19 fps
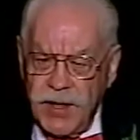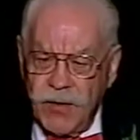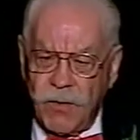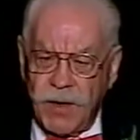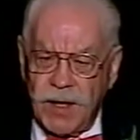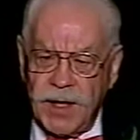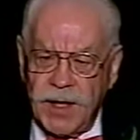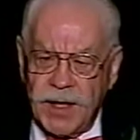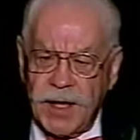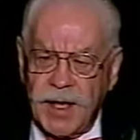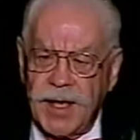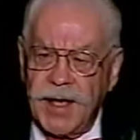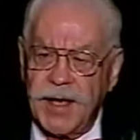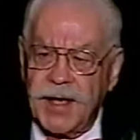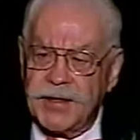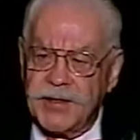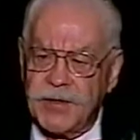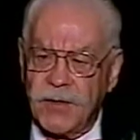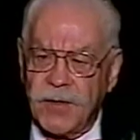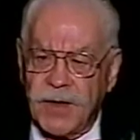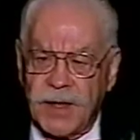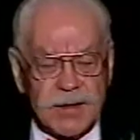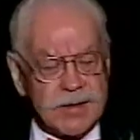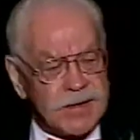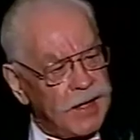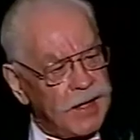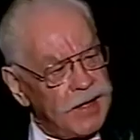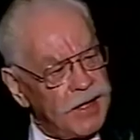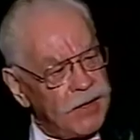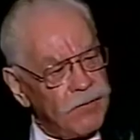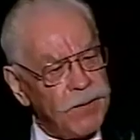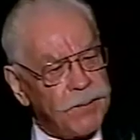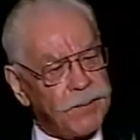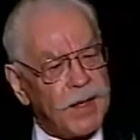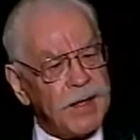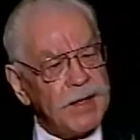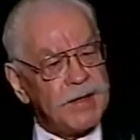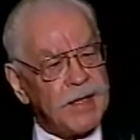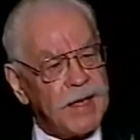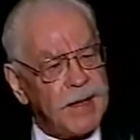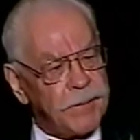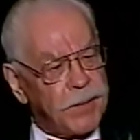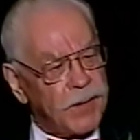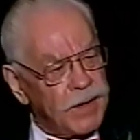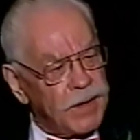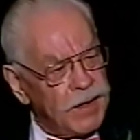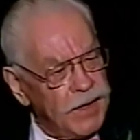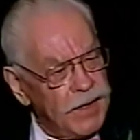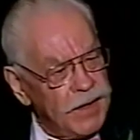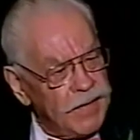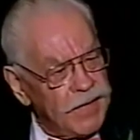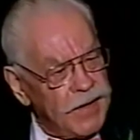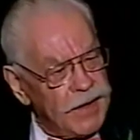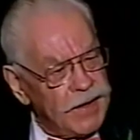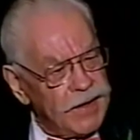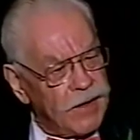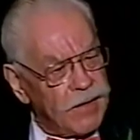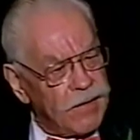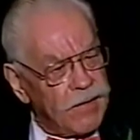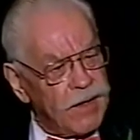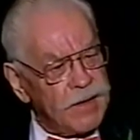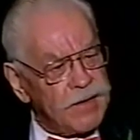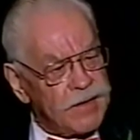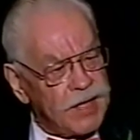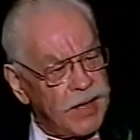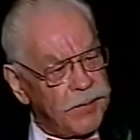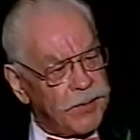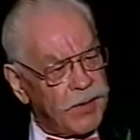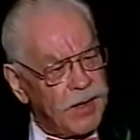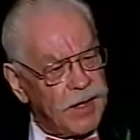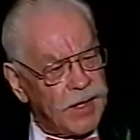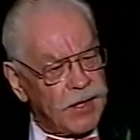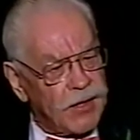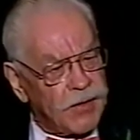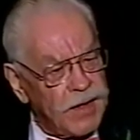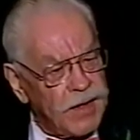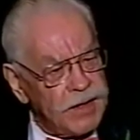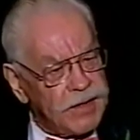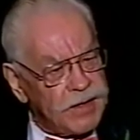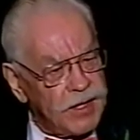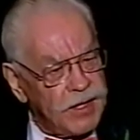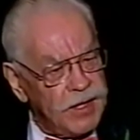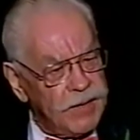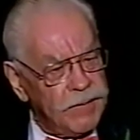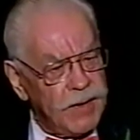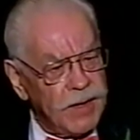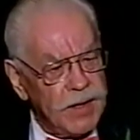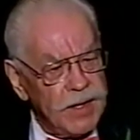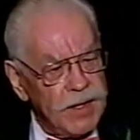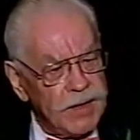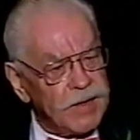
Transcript: One little anecdote I'll tell you. We played Temple that year, and Temple had a great team.